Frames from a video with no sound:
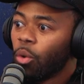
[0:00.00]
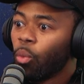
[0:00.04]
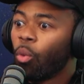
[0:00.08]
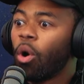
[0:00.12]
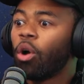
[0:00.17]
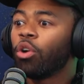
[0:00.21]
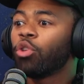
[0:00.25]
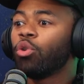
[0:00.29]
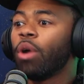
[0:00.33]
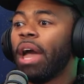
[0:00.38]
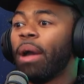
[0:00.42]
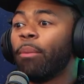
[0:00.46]

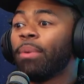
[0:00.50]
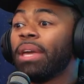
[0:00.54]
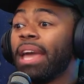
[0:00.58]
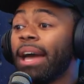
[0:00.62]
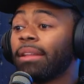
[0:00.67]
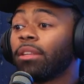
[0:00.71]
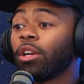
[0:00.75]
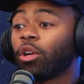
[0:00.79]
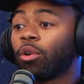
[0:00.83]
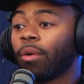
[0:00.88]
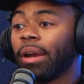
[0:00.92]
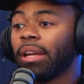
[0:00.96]
Well, you, and we
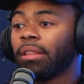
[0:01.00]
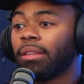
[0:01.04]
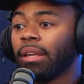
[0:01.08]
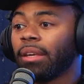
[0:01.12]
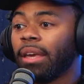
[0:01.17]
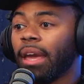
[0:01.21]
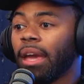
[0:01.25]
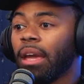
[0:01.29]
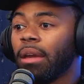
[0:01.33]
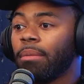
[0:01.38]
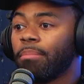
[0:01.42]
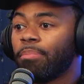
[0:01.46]
had to crank the
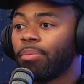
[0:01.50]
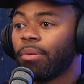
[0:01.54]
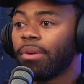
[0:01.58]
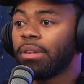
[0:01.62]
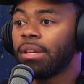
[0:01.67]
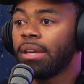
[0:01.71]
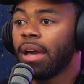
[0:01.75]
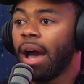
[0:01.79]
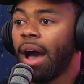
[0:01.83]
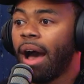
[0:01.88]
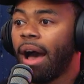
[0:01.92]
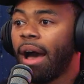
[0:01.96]
game
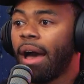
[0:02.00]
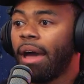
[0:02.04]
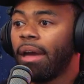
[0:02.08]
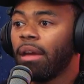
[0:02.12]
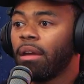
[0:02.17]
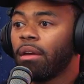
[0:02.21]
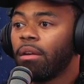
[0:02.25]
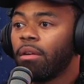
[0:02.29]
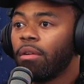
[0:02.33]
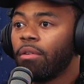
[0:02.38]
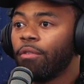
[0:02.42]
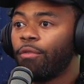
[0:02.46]
pretty high
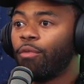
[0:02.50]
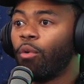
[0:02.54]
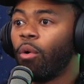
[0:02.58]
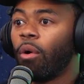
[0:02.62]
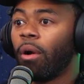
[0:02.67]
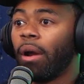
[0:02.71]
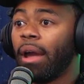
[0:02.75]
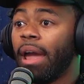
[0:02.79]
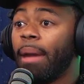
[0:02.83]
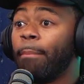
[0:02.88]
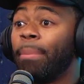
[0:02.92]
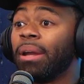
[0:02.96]

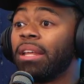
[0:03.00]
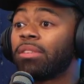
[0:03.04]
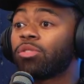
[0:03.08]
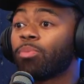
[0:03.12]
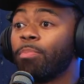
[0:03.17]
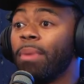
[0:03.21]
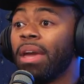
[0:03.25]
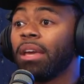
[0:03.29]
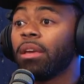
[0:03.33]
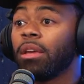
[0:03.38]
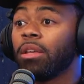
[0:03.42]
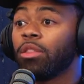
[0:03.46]
for it, but it's
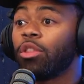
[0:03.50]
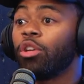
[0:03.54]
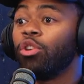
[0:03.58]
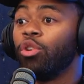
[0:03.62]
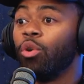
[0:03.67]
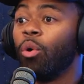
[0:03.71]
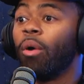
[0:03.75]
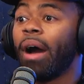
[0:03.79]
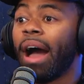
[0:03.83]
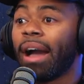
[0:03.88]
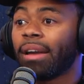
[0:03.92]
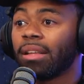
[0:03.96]
making the
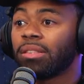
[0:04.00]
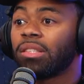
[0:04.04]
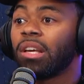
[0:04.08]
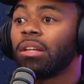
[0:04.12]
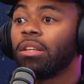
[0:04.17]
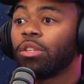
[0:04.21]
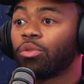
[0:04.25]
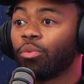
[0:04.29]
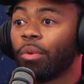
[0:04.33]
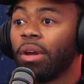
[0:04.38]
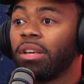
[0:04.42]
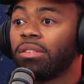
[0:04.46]
noise. I can tell
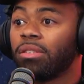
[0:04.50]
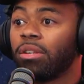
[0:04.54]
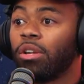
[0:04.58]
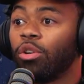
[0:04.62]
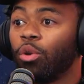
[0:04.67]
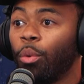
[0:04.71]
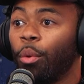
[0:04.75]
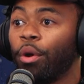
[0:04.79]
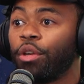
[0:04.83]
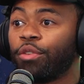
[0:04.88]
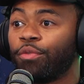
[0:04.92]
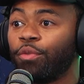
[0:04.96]
it's raising the
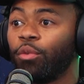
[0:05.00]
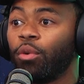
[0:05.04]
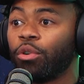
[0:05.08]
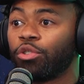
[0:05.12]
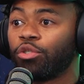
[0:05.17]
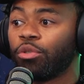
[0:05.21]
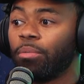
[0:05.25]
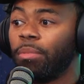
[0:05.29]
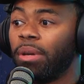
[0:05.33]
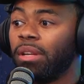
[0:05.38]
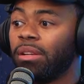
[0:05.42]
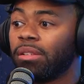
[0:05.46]
noise floor
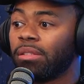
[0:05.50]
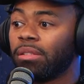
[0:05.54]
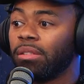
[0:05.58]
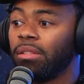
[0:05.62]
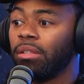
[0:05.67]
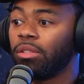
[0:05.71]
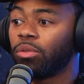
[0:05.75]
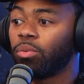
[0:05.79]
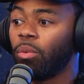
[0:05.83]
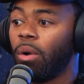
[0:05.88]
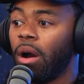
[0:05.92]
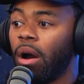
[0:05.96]
tremendously
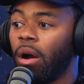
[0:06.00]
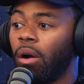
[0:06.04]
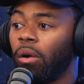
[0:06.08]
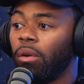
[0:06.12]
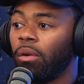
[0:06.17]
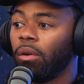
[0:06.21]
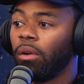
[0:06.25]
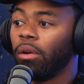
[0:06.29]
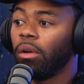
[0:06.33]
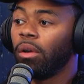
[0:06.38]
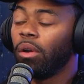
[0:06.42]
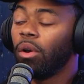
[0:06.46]
yeah. as well.
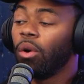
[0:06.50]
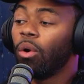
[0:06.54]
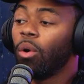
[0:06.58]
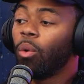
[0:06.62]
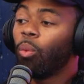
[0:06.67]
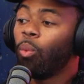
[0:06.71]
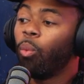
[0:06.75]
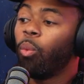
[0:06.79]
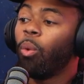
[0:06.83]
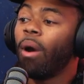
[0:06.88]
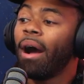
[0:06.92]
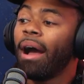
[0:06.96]

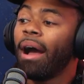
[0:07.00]
OD